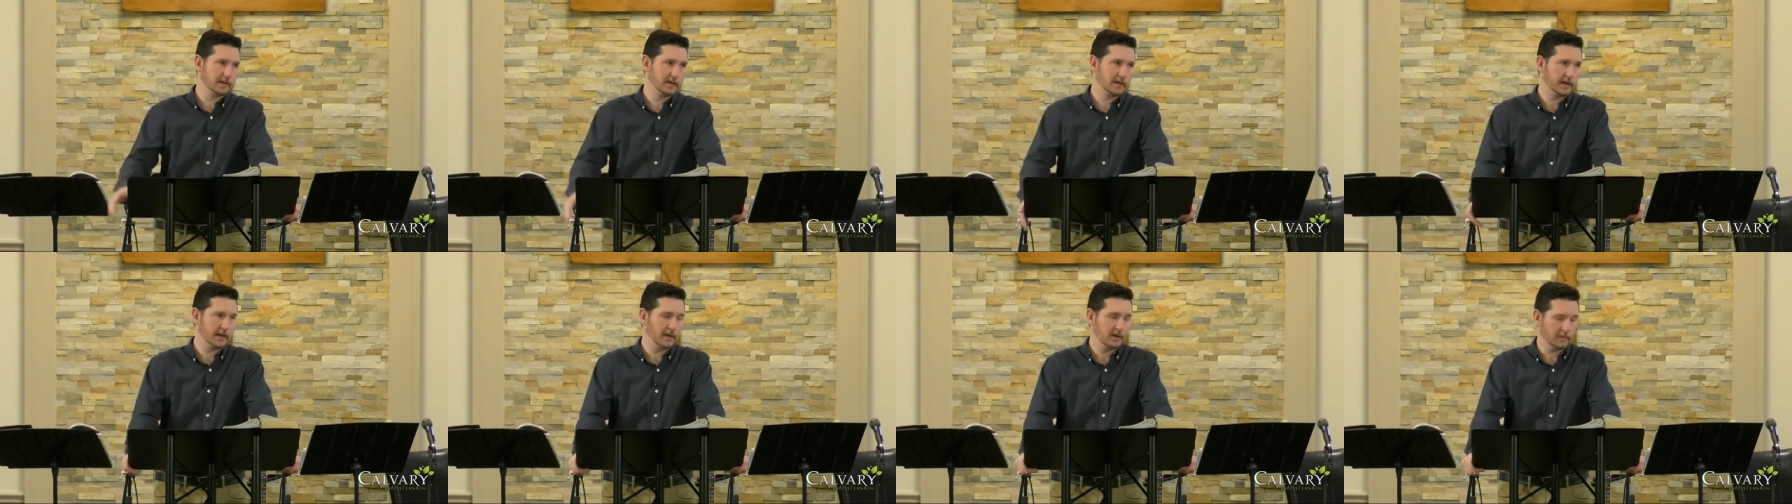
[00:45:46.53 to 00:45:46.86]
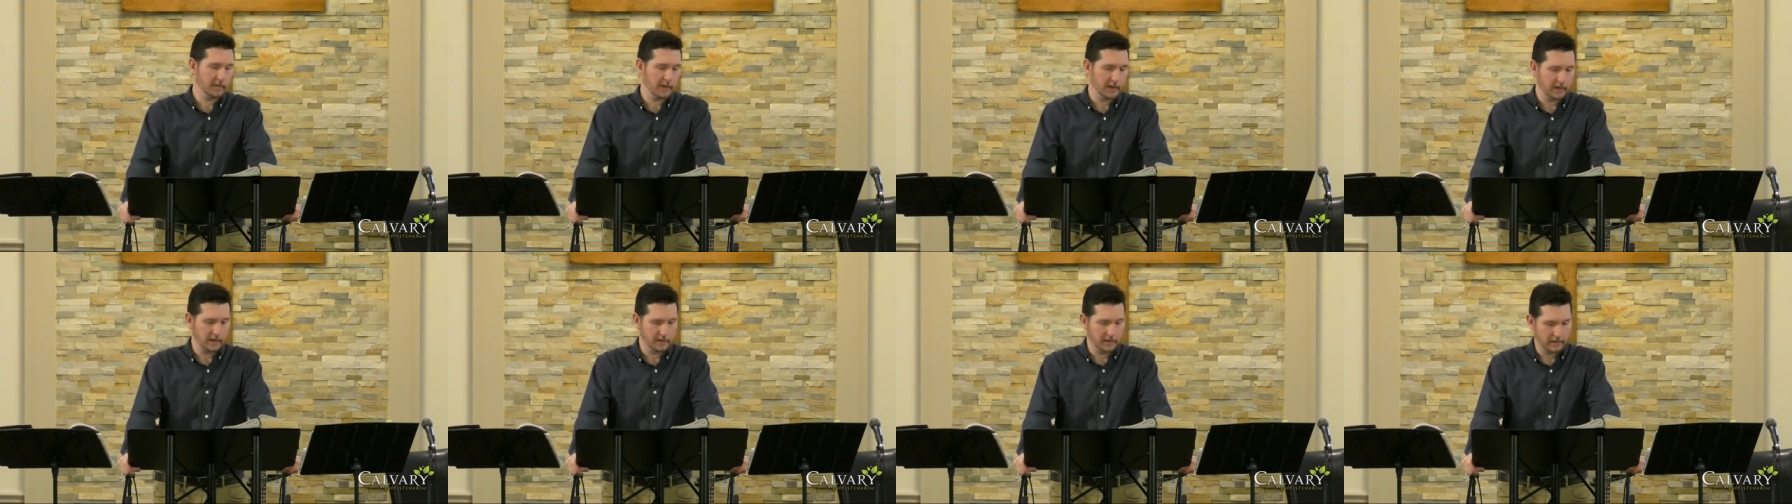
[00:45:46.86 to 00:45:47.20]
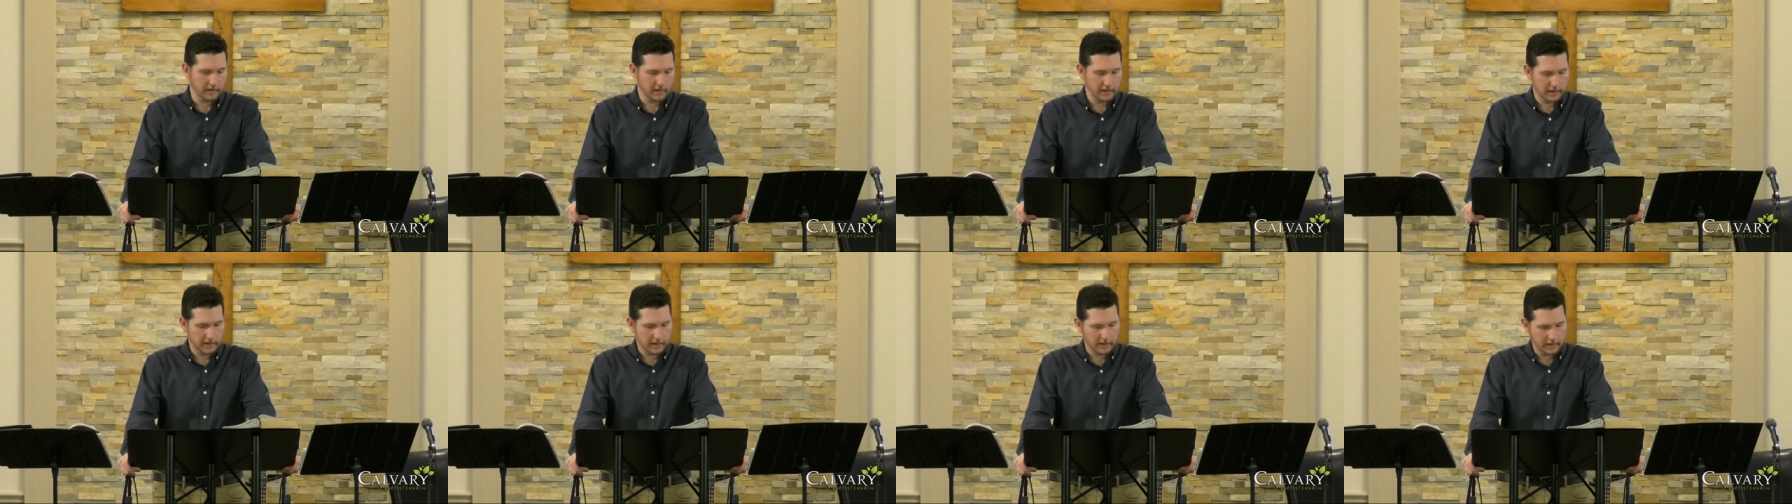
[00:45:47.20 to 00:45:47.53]
in helping
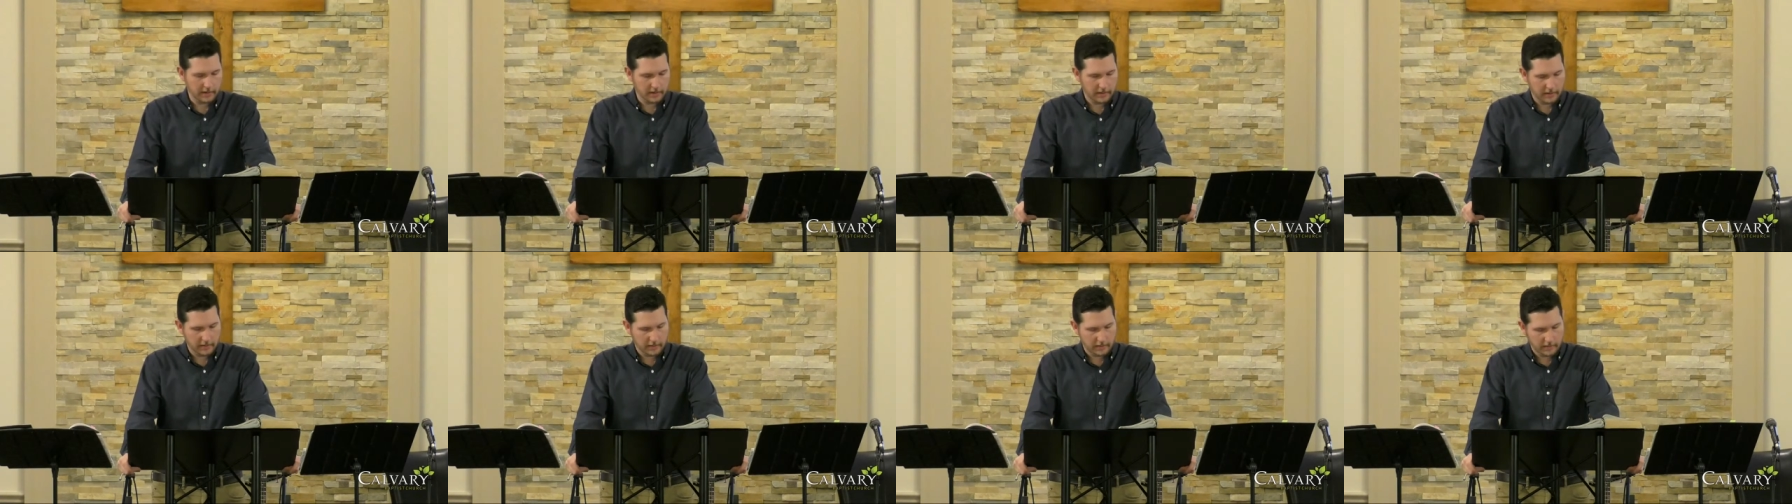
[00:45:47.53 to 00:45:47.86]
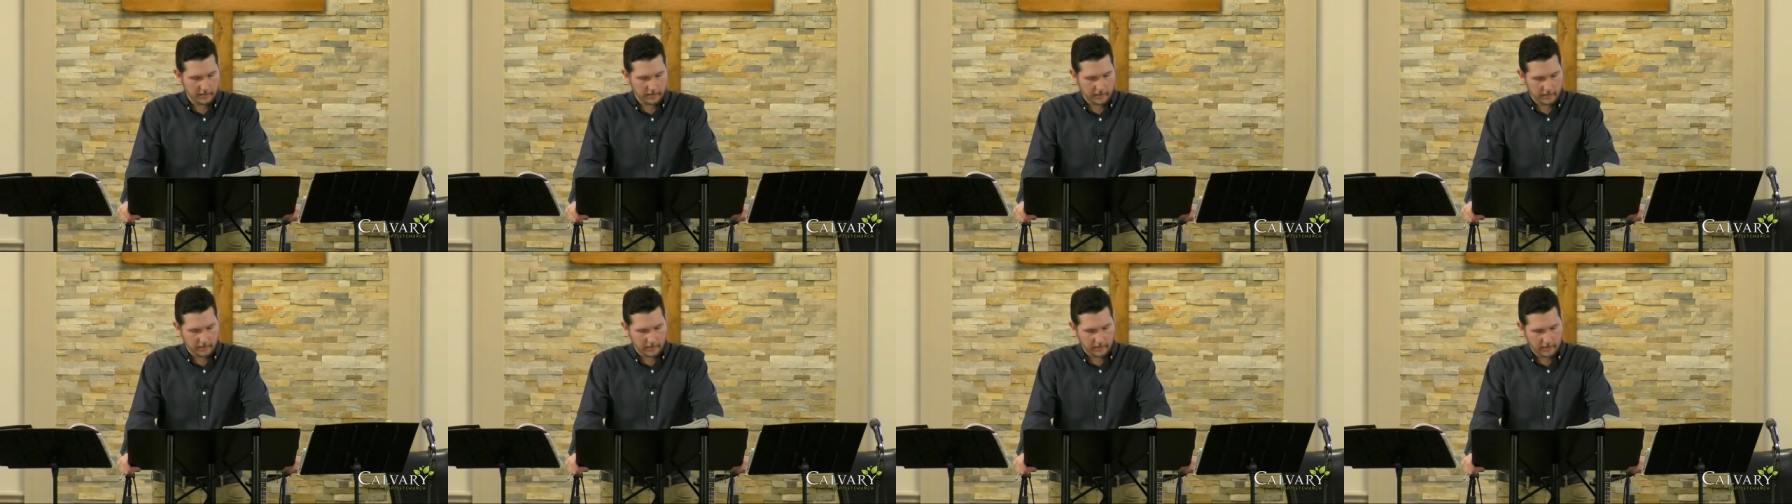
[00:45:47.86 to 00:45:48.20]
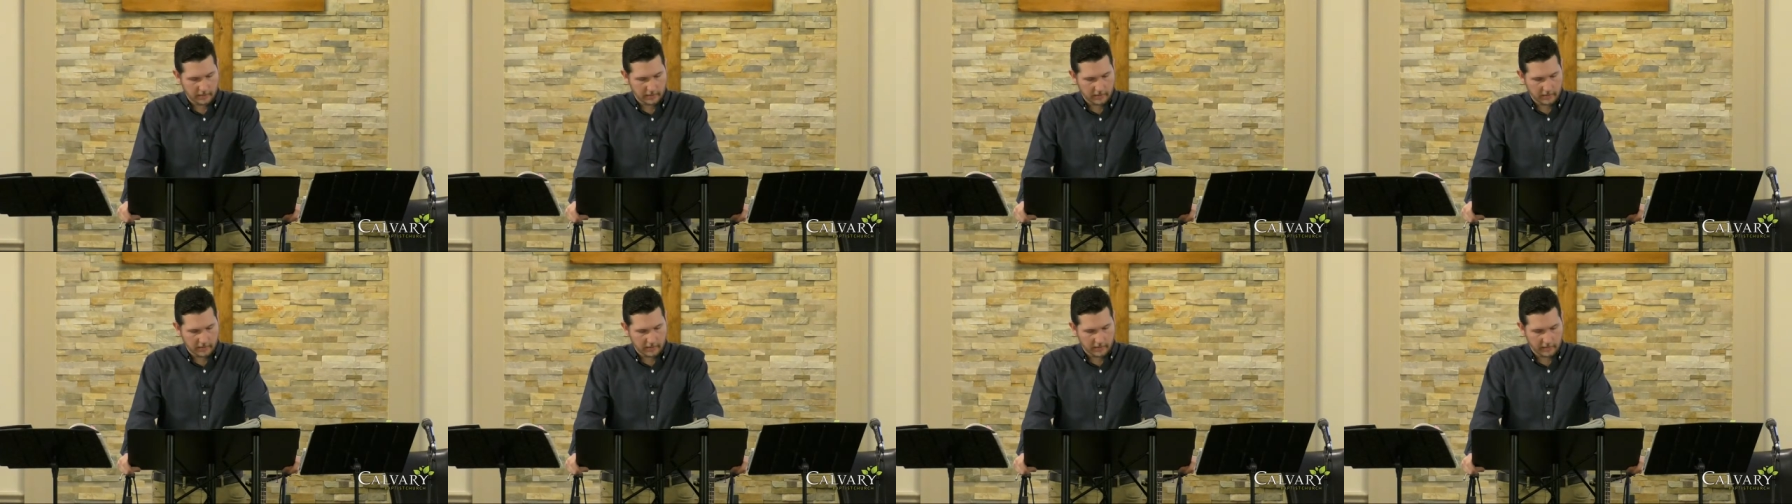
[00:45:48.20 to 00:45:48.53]
others
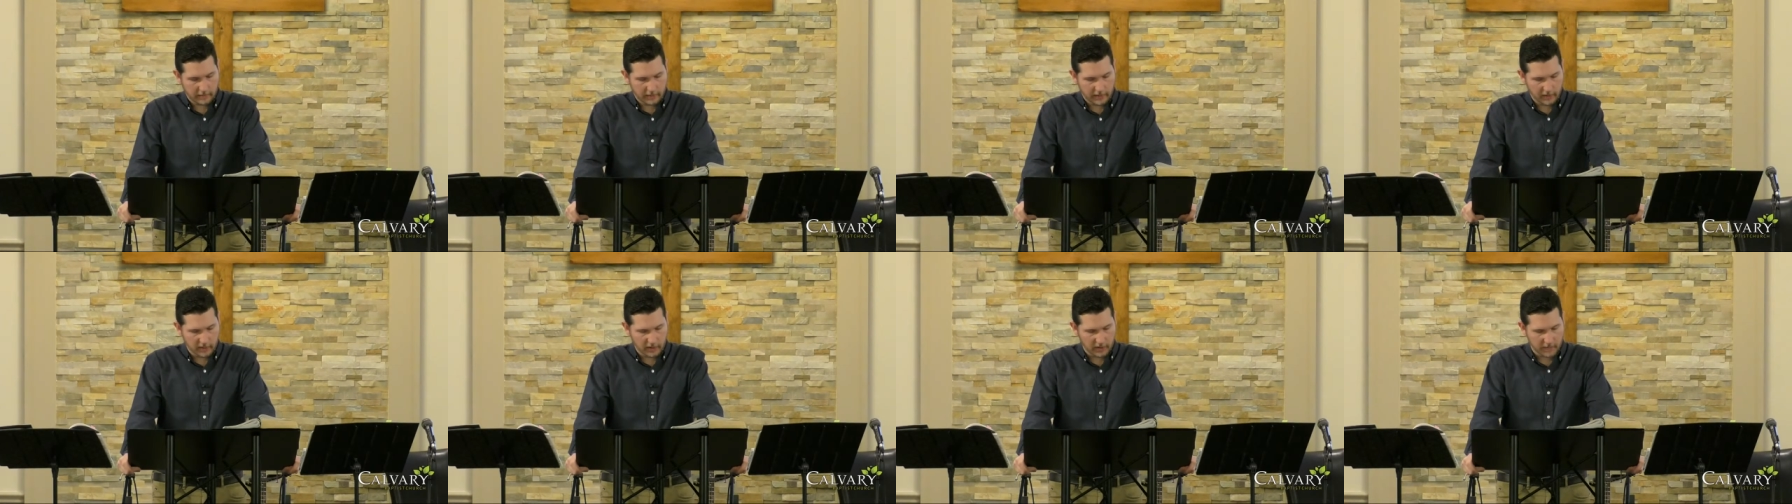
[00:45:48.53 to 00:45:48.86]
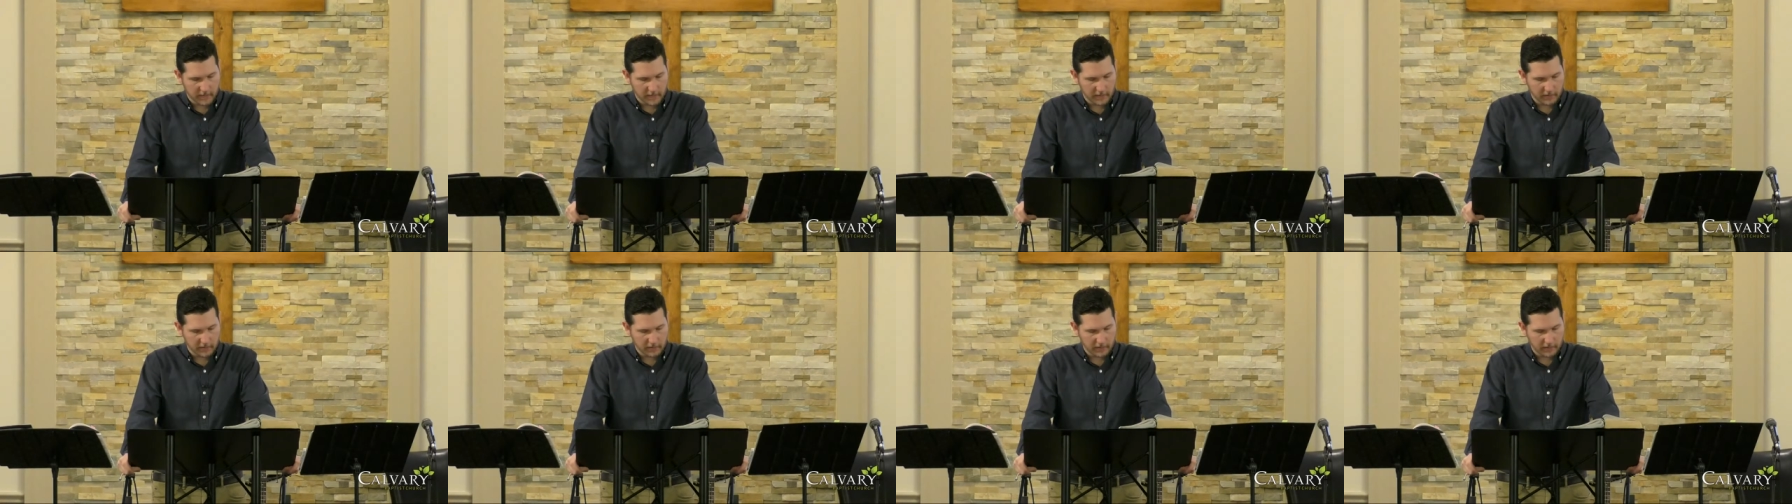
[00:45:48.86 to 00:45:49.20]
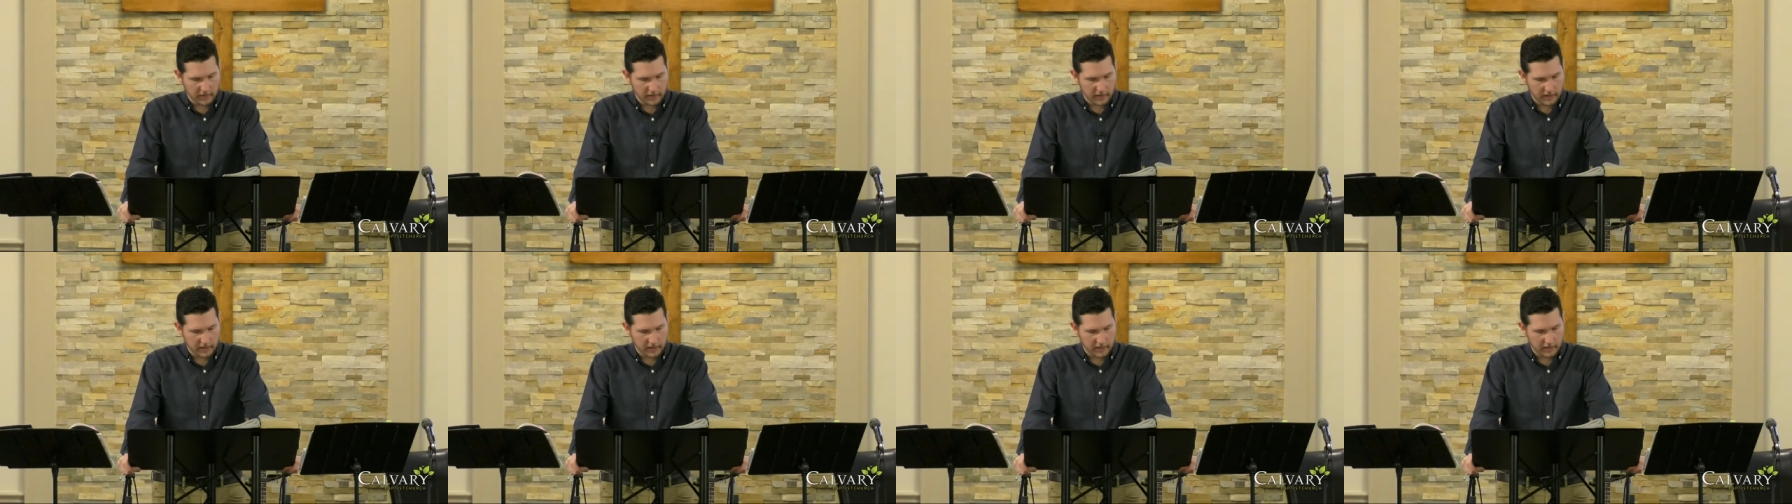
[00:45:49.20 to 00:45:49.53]
for their spiritual
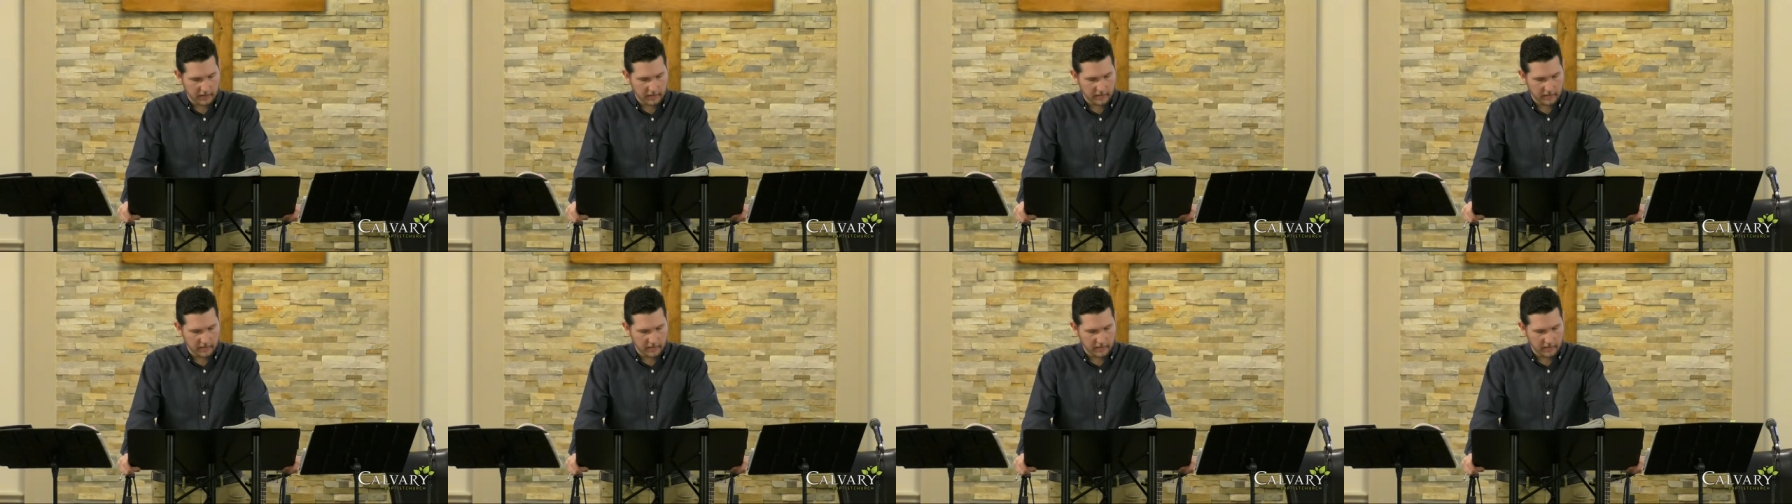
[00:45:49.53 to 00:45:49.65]
good?